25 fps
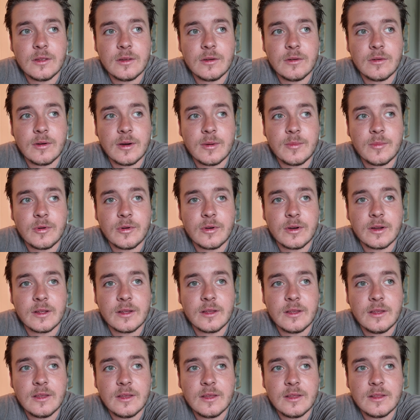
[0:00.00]
You're
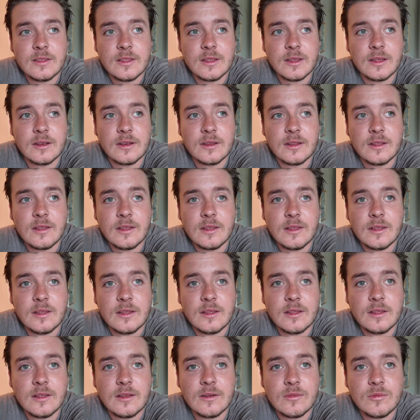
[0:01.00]
remembering that
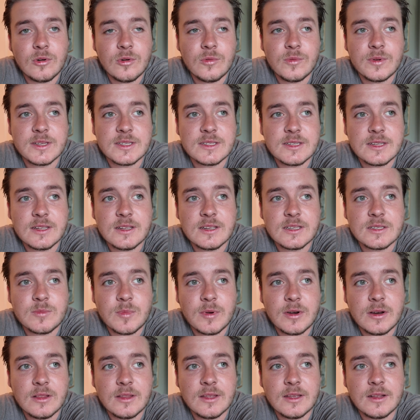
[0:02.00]
what we see is
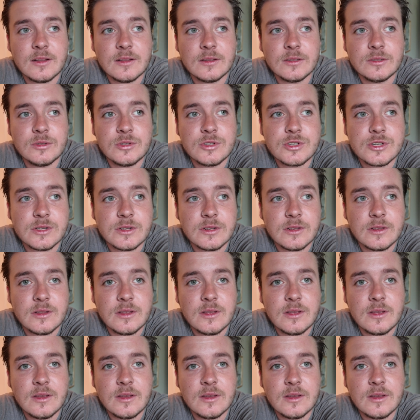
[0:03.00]
merely an illusion.